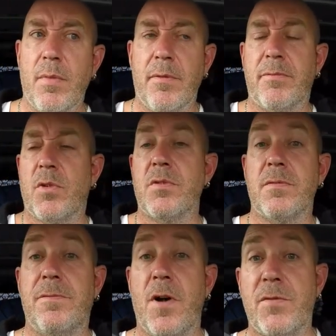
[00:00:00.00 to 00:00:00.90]
and doing
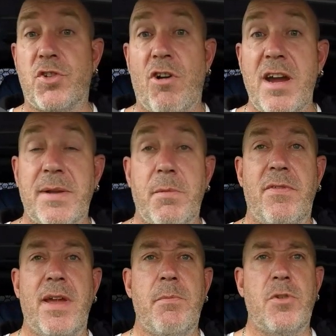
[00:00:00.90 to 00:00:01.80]
some further trading
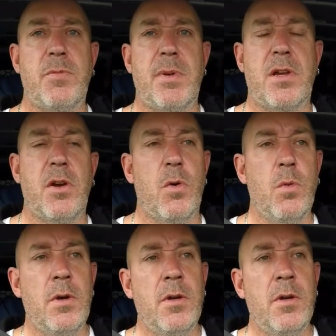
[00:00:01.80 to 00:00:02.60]
with him, which would be cool.